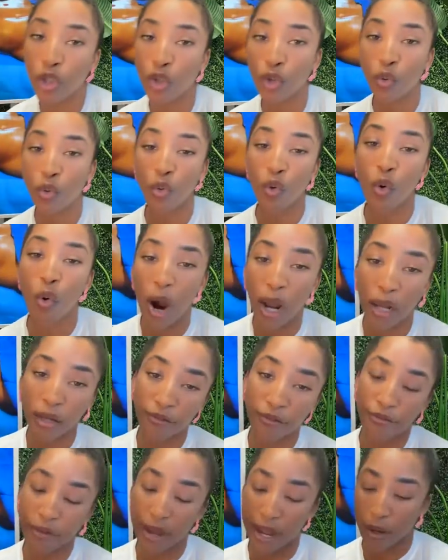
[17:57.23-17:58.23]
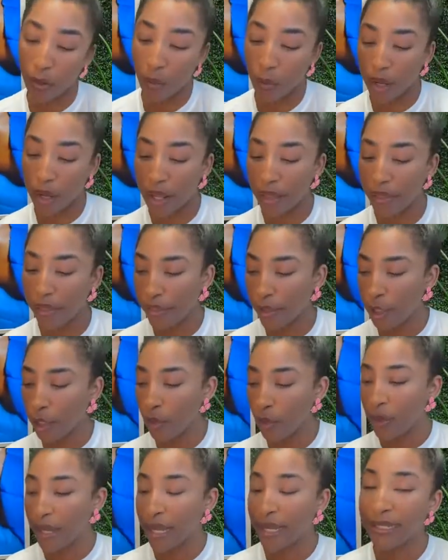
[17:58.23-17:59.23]
you qualify with,
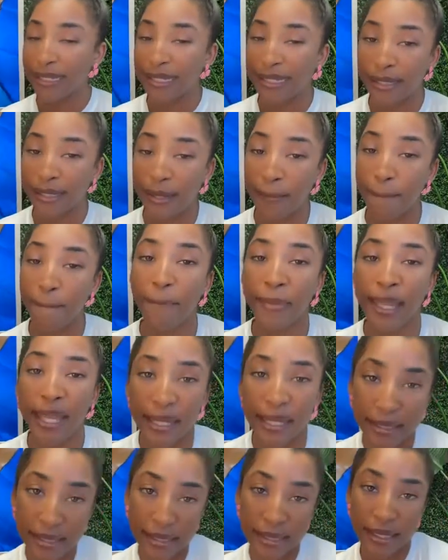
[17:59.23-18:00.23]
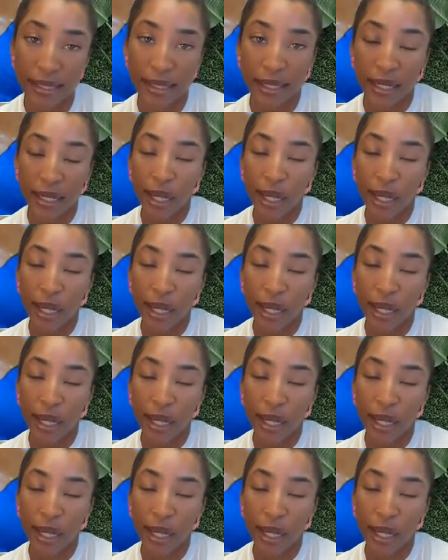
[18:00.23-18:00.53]
you can submit